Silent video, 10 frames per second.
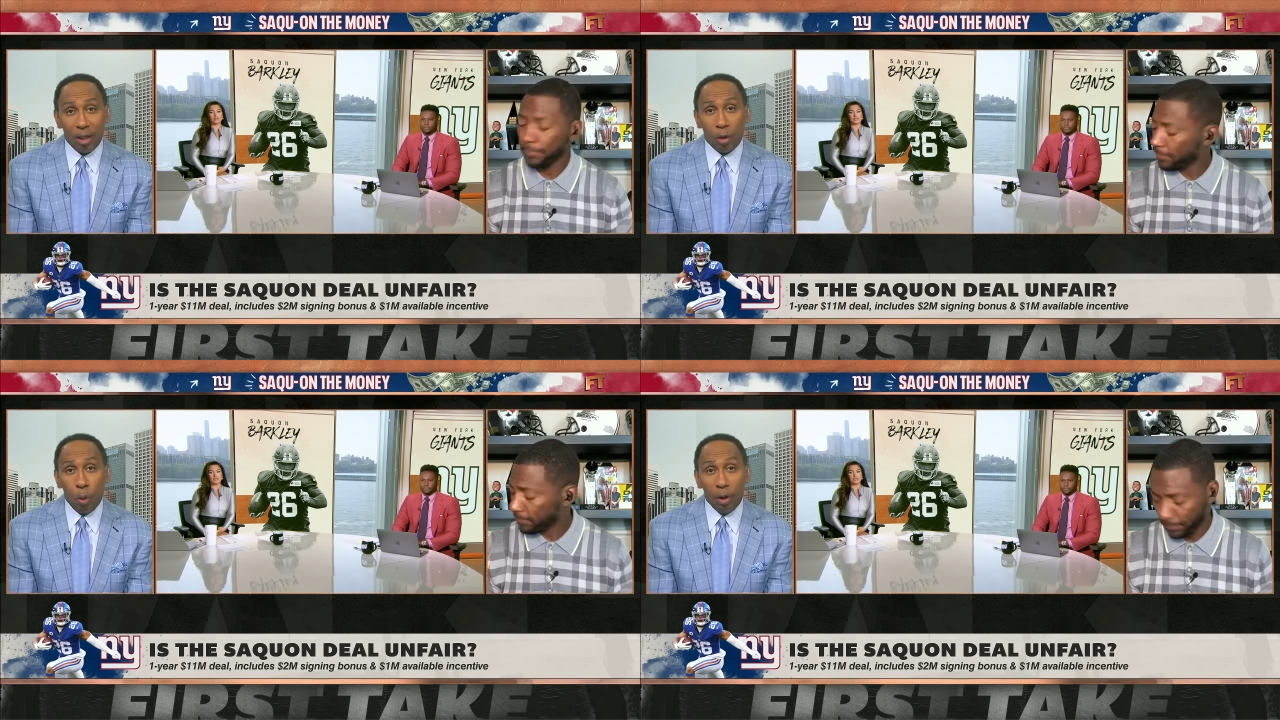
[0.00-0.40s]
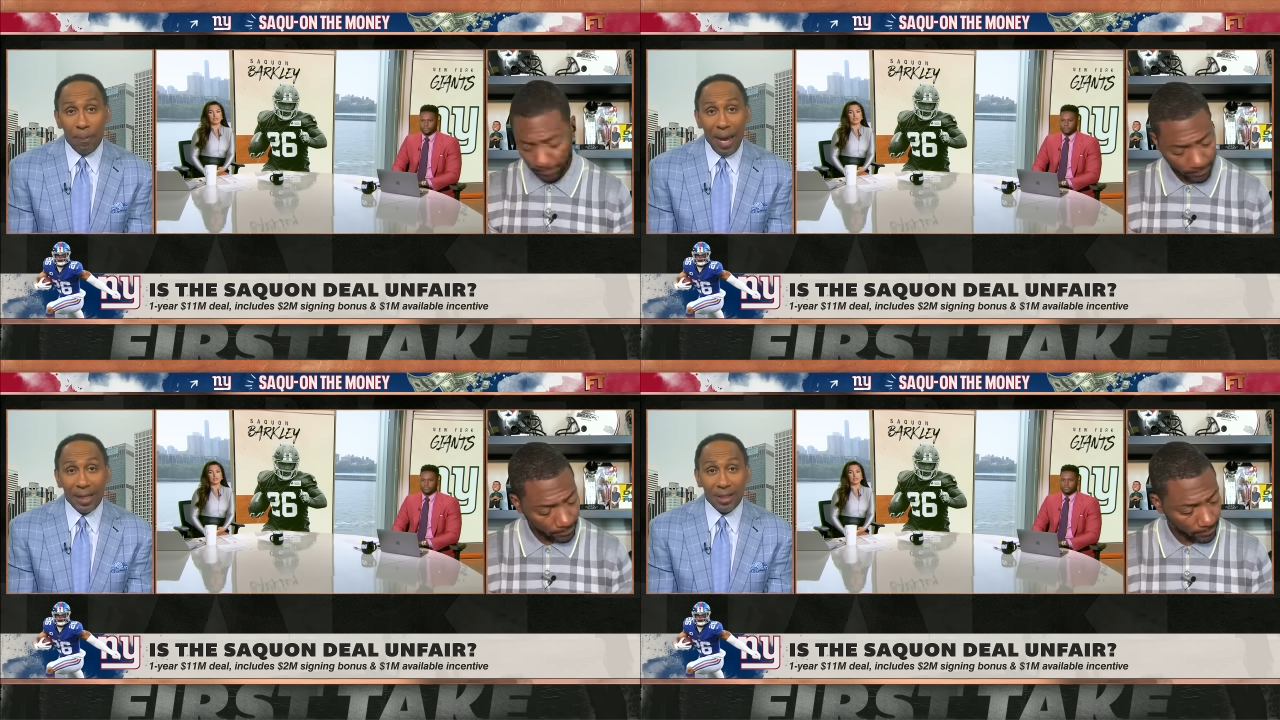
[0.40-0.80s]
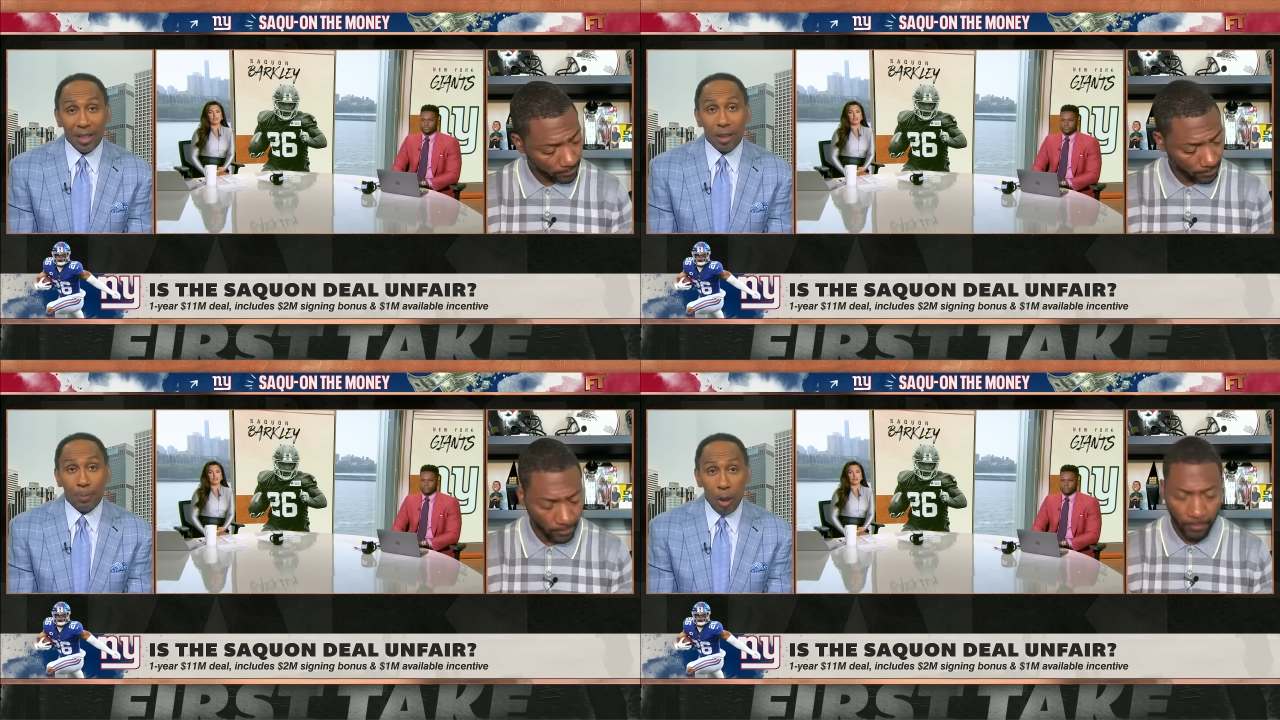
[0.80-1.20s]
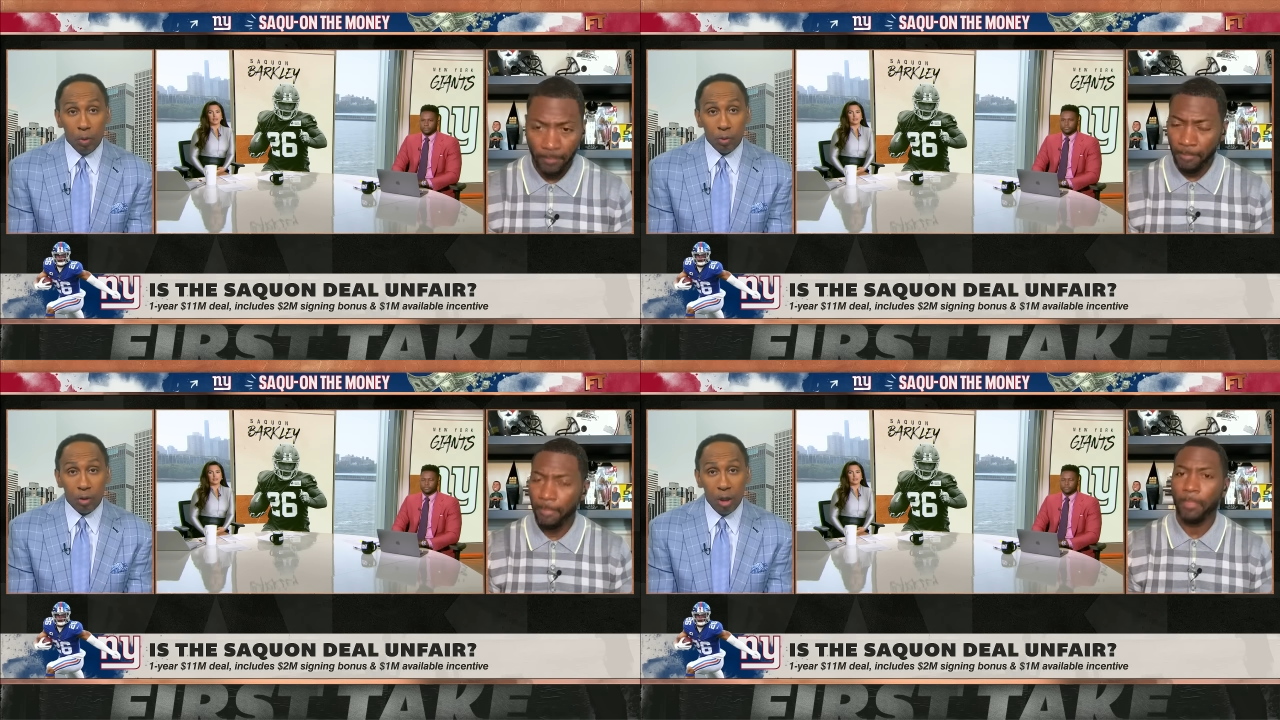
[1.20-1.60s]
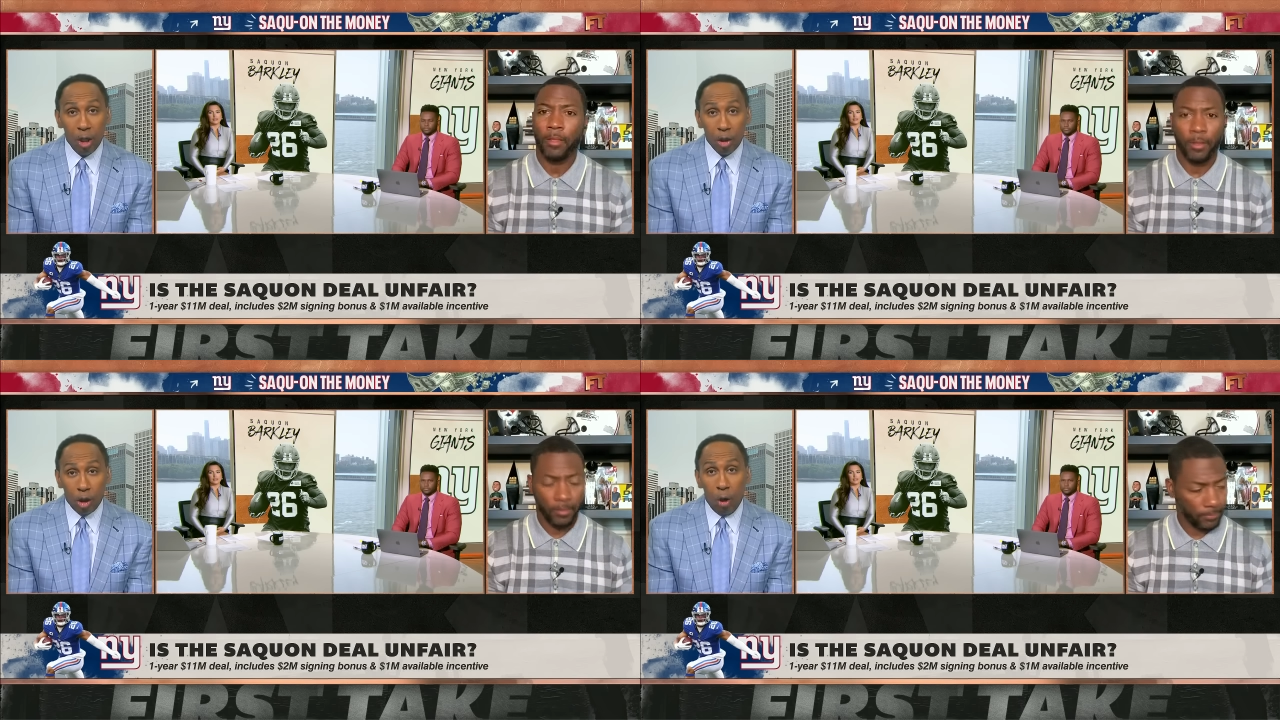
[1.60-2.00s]
Speaker 1: the quarterback is exposed. Yeah.
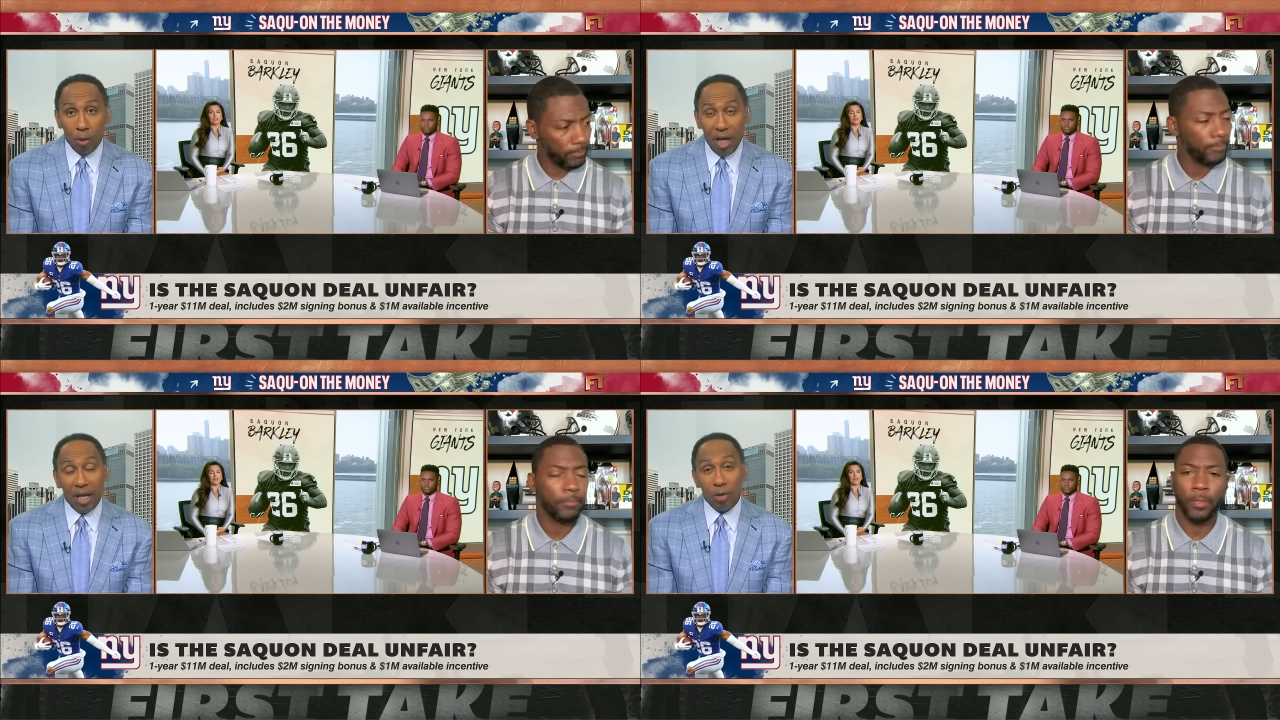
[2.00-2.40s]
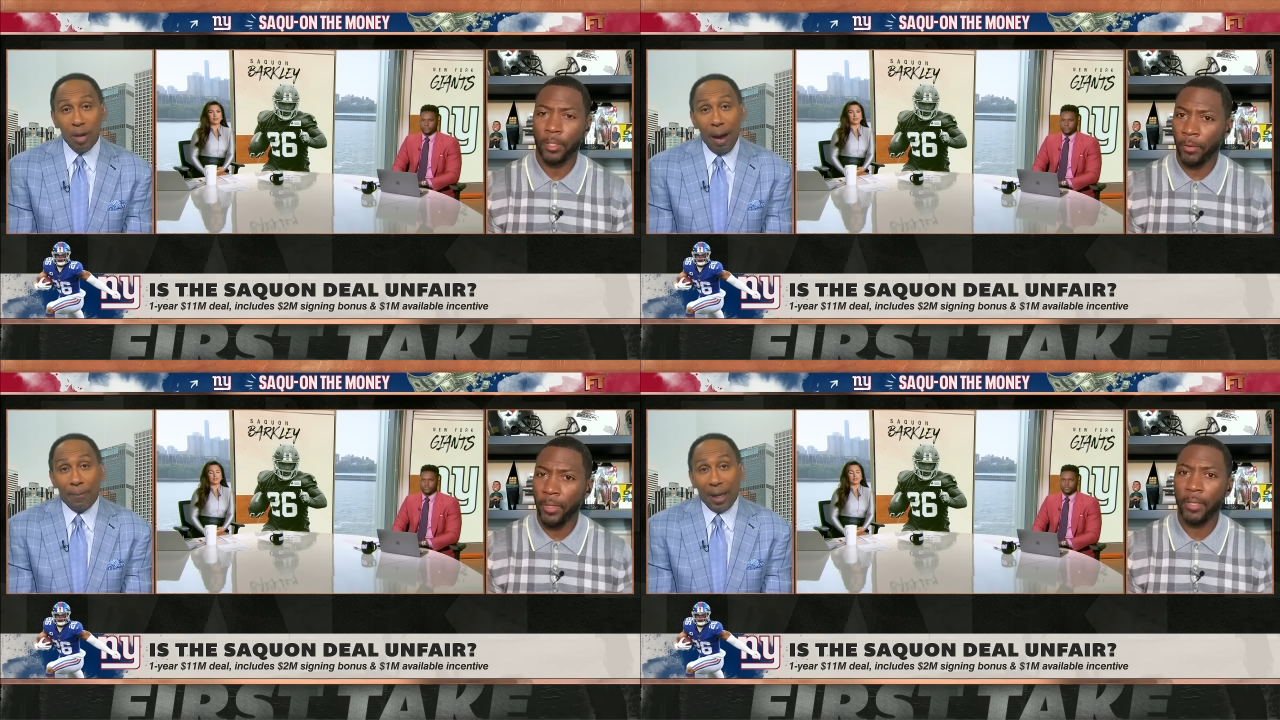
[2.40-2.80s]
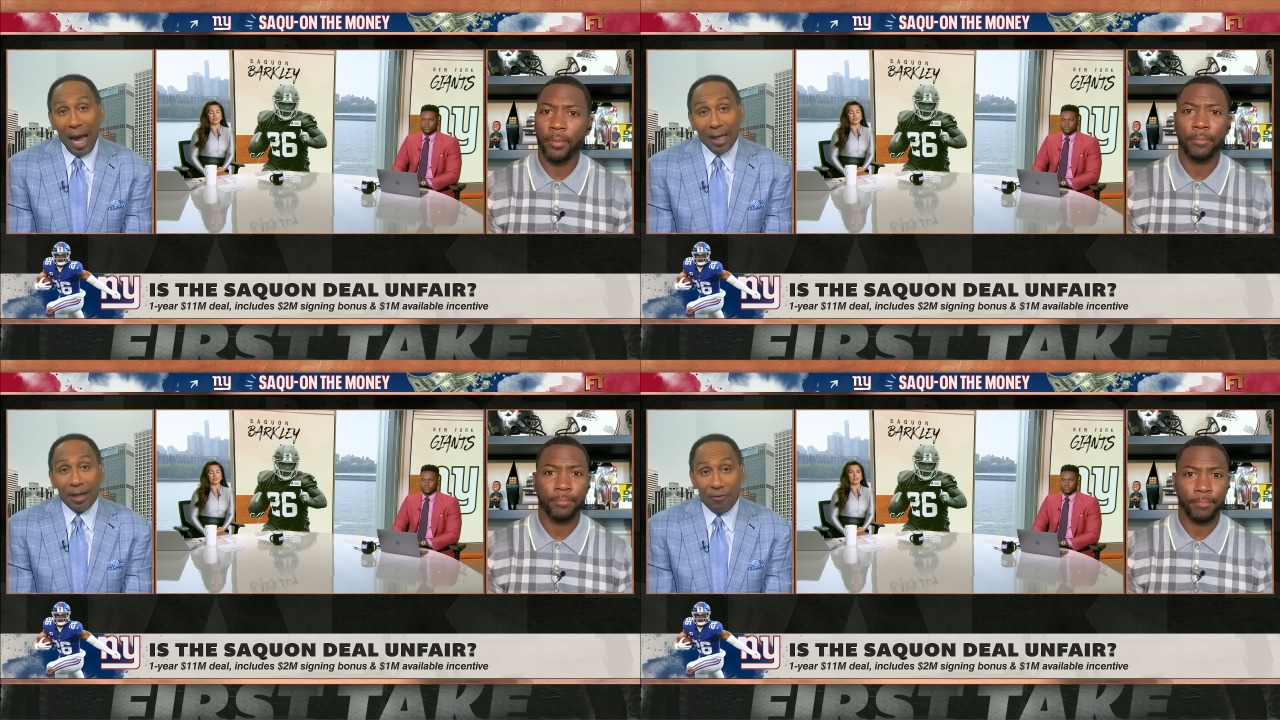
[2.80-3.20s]
So yeah, you're not Agreed. blocking